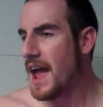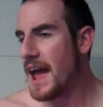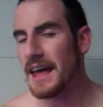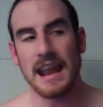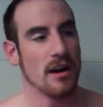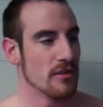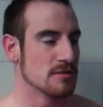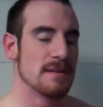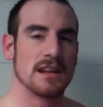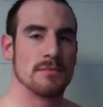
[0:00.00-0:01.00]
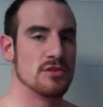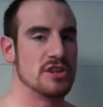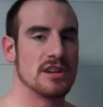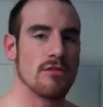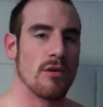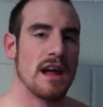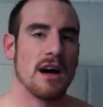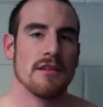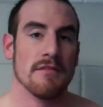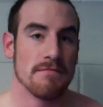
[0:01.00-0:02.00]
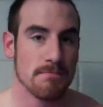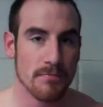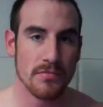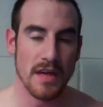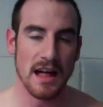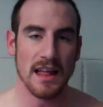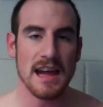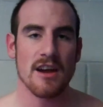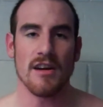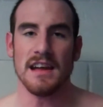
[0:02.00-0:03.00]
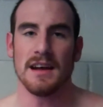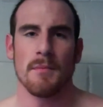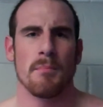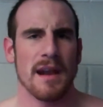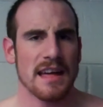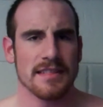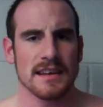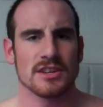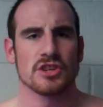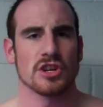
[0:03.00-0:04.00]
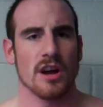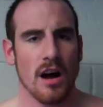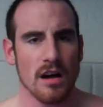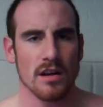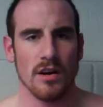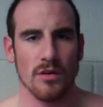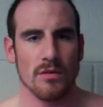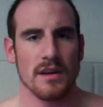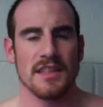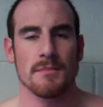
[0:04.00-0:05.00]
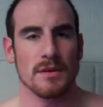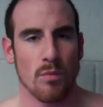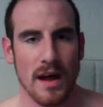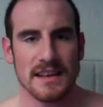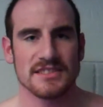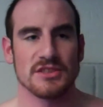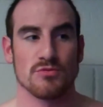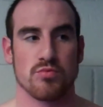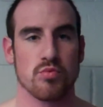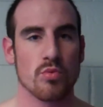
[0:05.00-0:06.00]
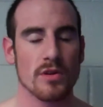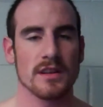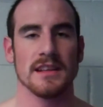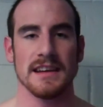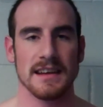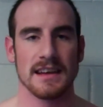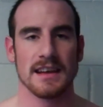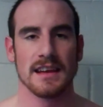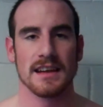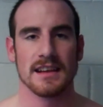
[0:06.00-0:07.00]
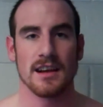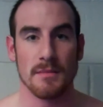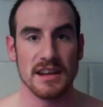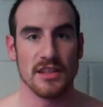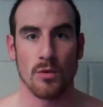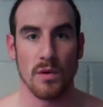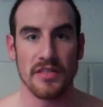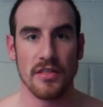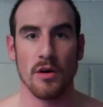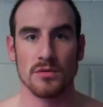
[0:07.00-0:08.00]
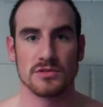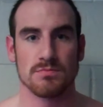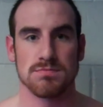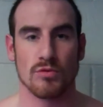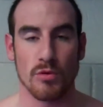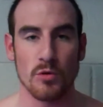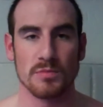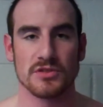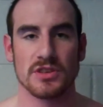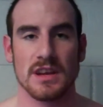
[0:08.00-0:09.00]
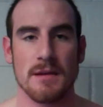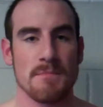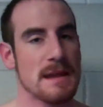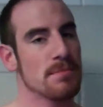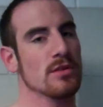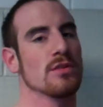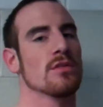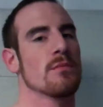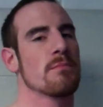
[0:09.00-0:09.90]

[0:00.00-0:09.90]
and now there's PWG growing out of the LA area. But I think Chicago and the Midwest is really coming in there with those groups. People